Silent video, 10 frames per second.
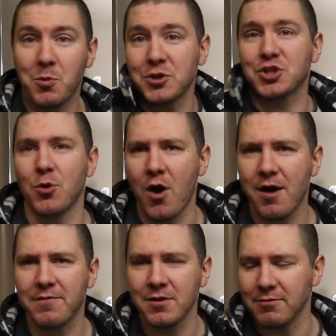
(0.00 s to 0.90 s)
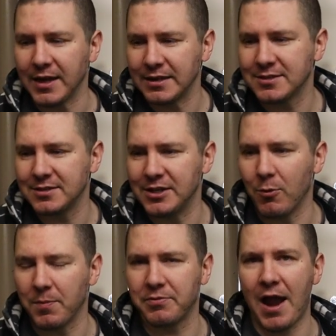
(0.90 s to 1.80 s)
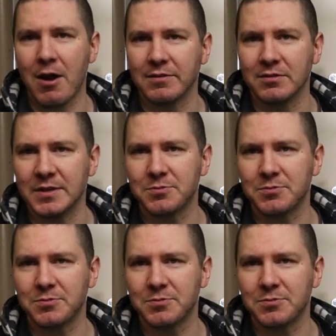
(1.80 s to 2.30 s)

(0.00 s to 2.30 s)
We want to show off our rigs. You know, we're proud of them,